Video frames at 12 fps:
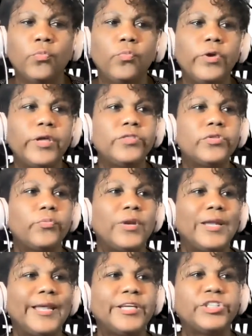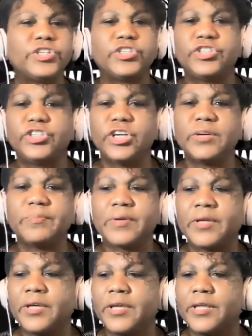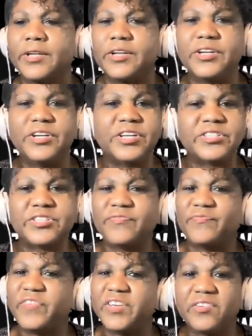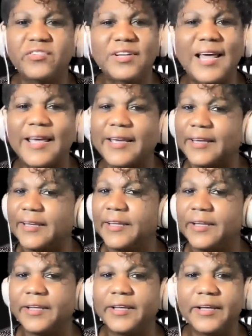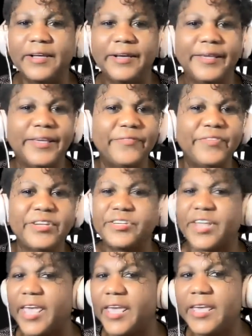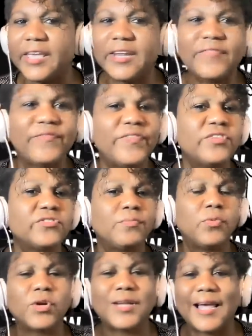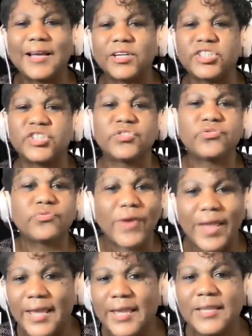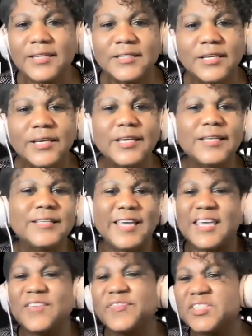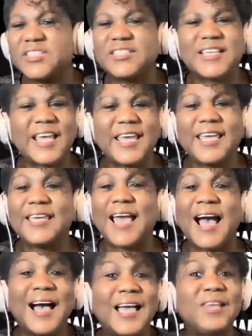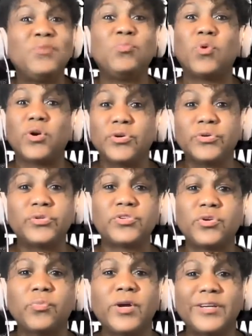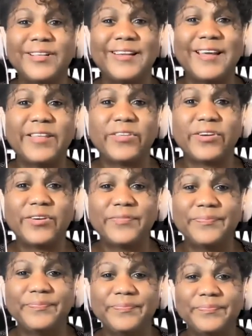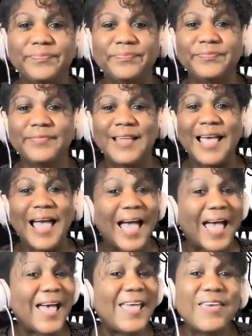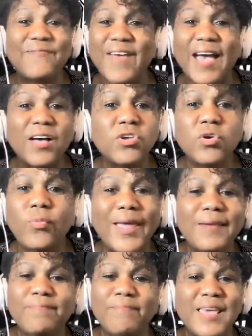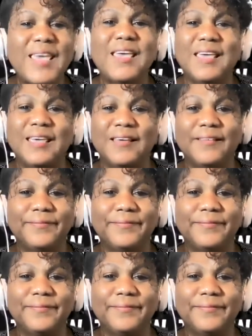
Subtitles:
when the relationship doesn't feel like a give and take and it feels more like a strain to even say kind words to one another, I evaluate me.